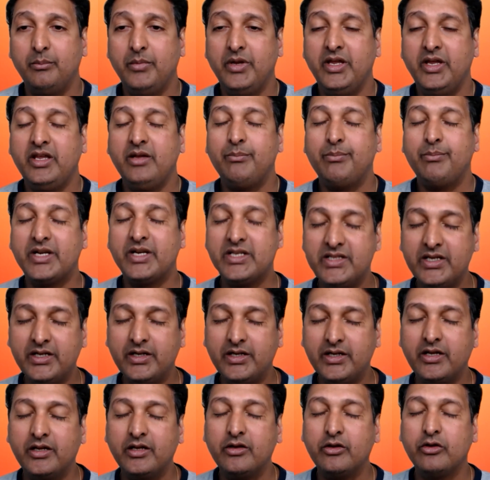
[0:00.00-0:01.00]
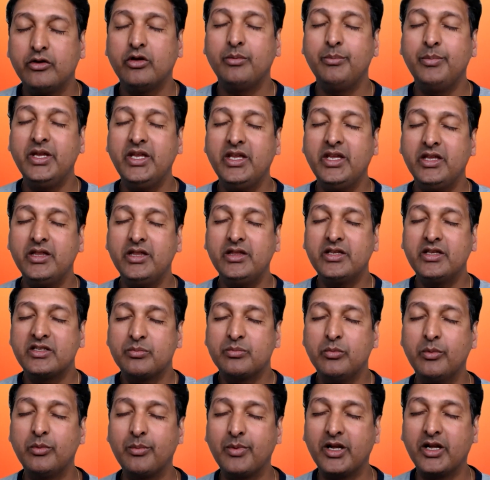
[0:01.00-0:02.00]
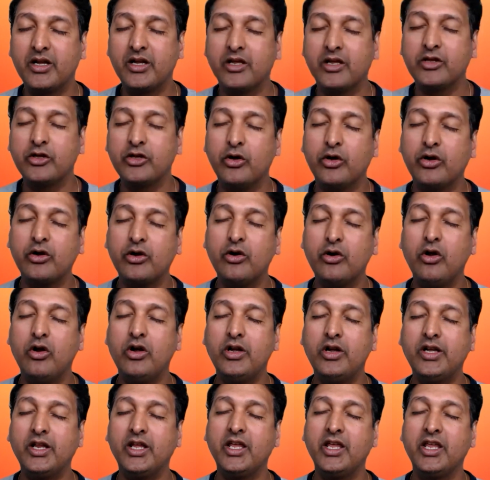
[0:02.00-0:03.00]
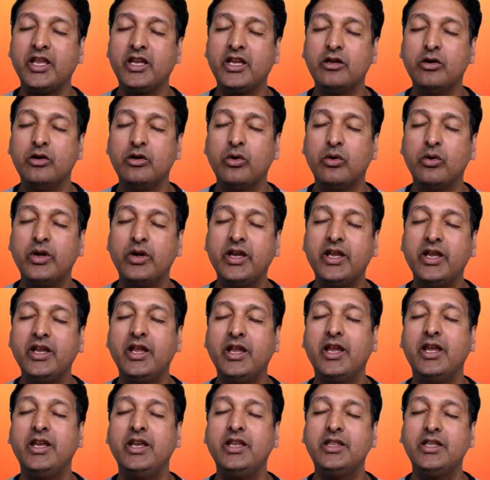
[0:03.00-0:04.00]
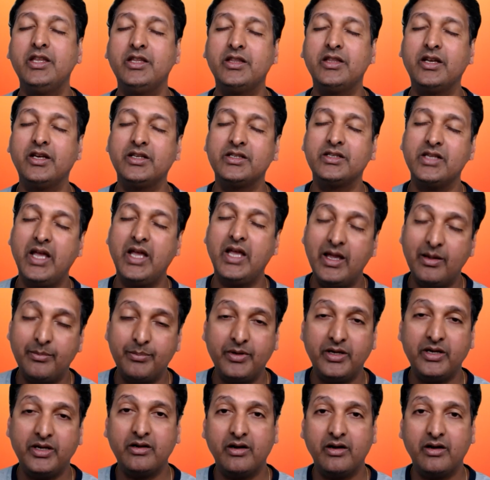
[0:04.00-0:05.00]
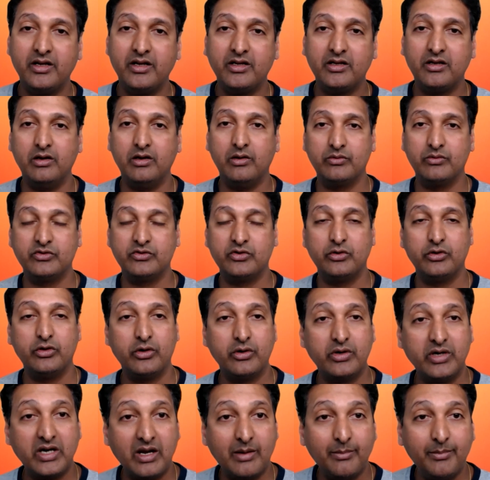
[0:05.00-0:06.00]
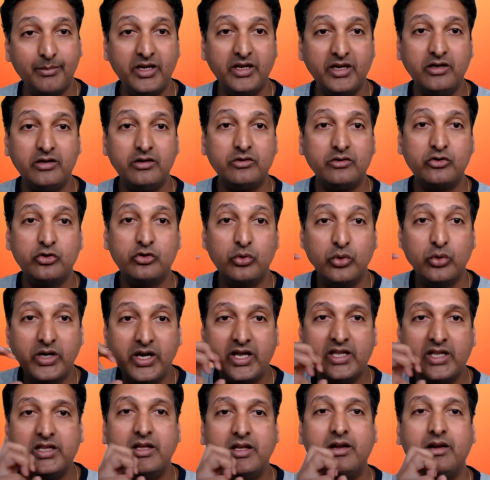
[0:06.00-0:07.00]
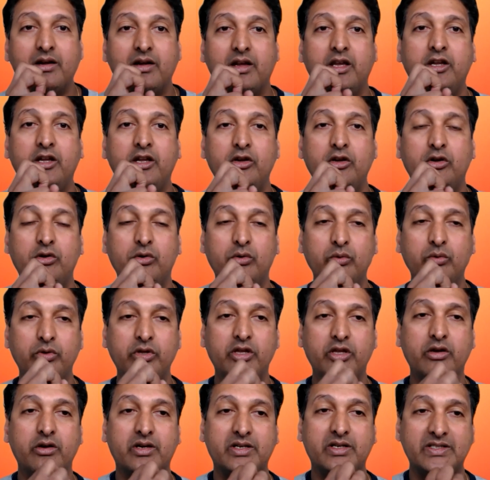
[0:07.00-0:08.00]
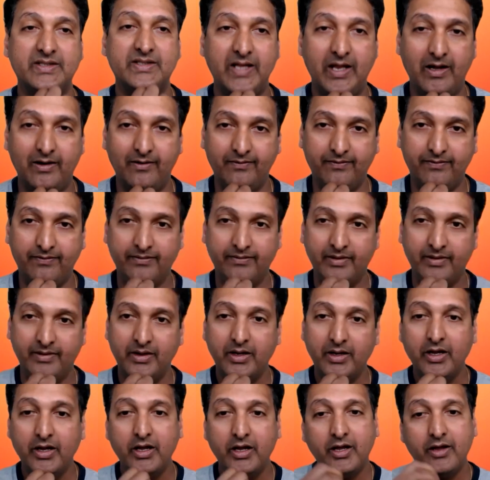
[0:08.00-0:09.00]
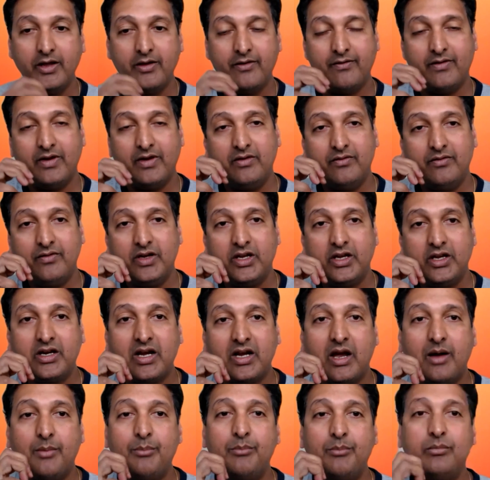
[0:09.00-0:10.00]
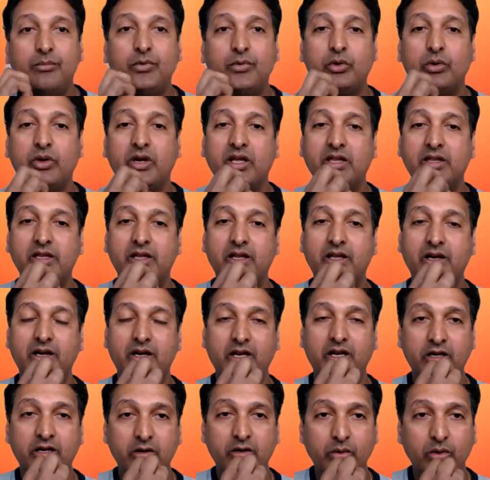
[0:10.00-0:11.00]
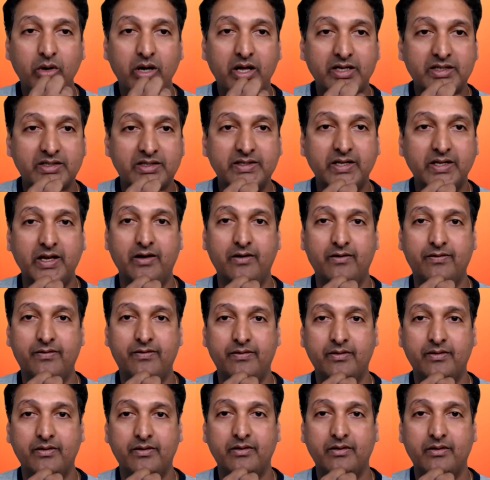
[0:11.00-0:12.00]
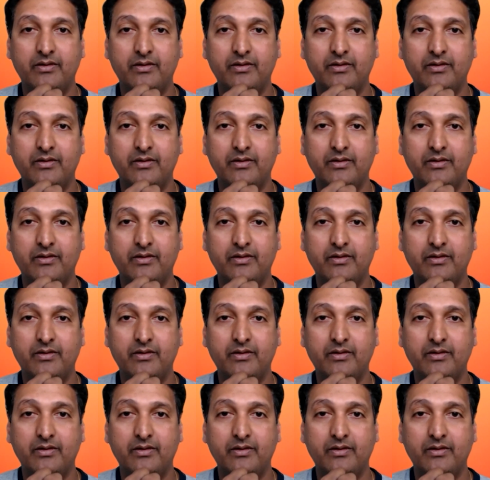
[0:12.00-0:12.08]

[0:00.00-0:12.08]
being present. You are being in this moment. You are not ignoring anything that is happening right now. So you're coming together into yourself. When we come together into ourself,